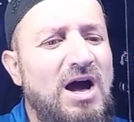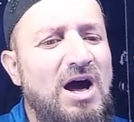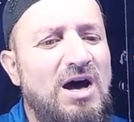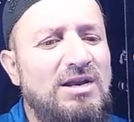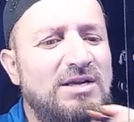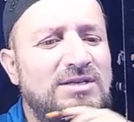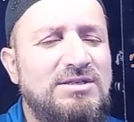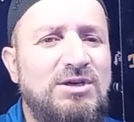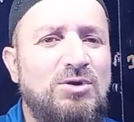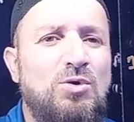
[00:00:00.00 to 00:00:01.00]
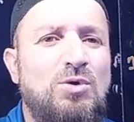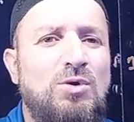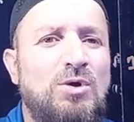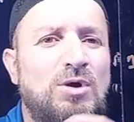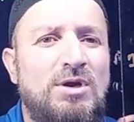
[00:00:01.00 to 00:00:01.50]
R is 0,
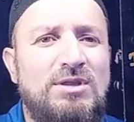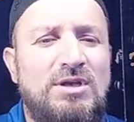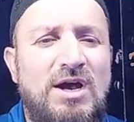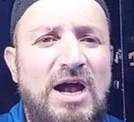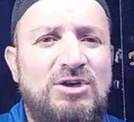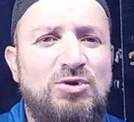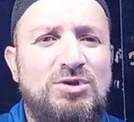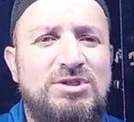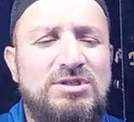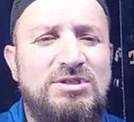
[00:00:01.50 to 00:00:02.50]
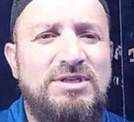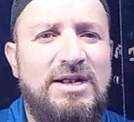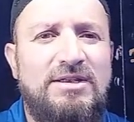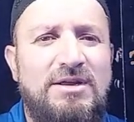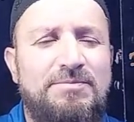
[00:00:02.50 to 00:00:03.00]
the guy should
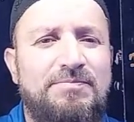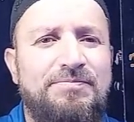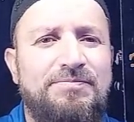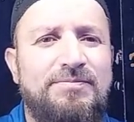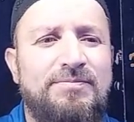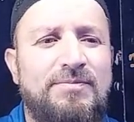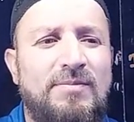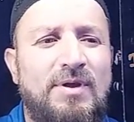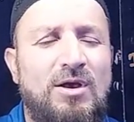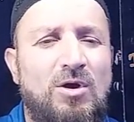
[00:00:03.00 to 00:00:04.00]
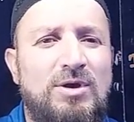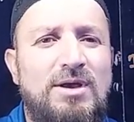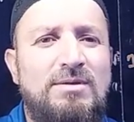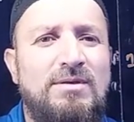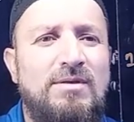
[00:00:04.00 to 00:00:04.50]
set.
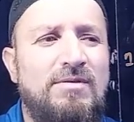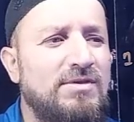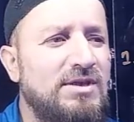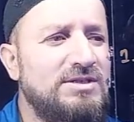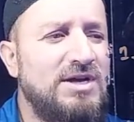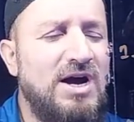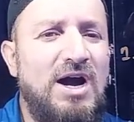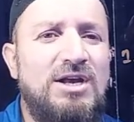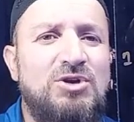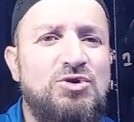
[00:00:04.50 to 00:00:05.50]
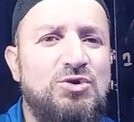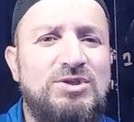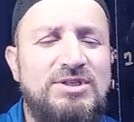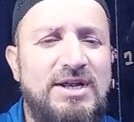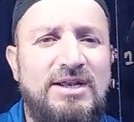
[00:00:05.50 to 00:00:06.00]
Okay? This guy should
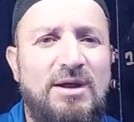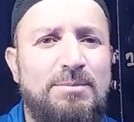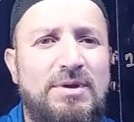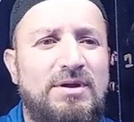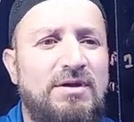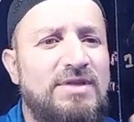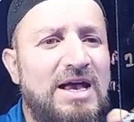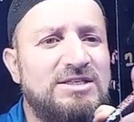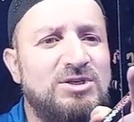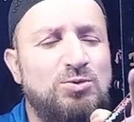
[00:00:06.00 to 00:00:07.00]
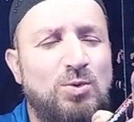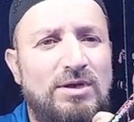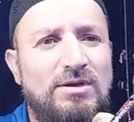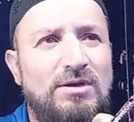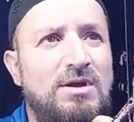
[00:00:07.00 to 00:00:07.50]
set up if the S is
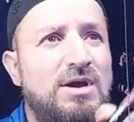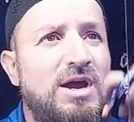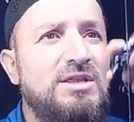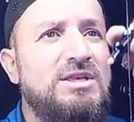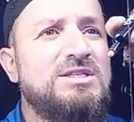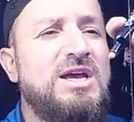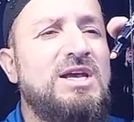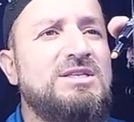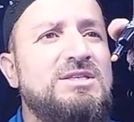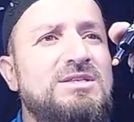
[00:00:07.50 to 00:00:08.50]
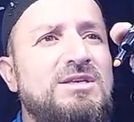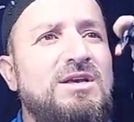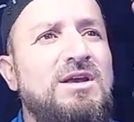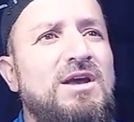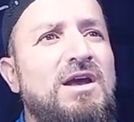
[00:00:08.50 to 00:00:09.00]
1. In this case,
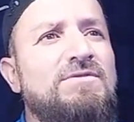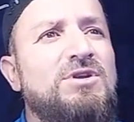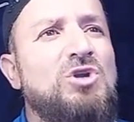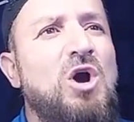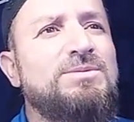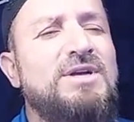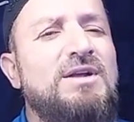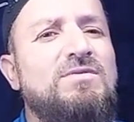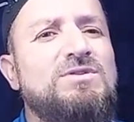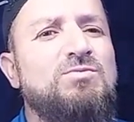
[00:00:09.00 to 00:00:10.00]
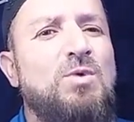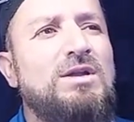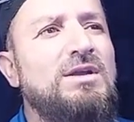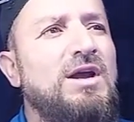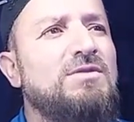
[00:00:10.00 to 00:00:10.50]
if the top side was
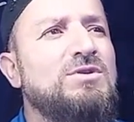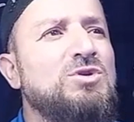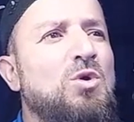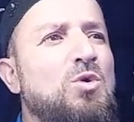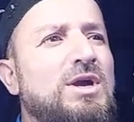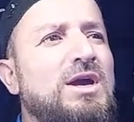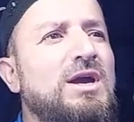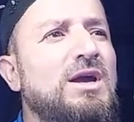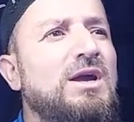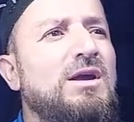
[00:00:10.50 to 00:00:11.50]
1, it was okay,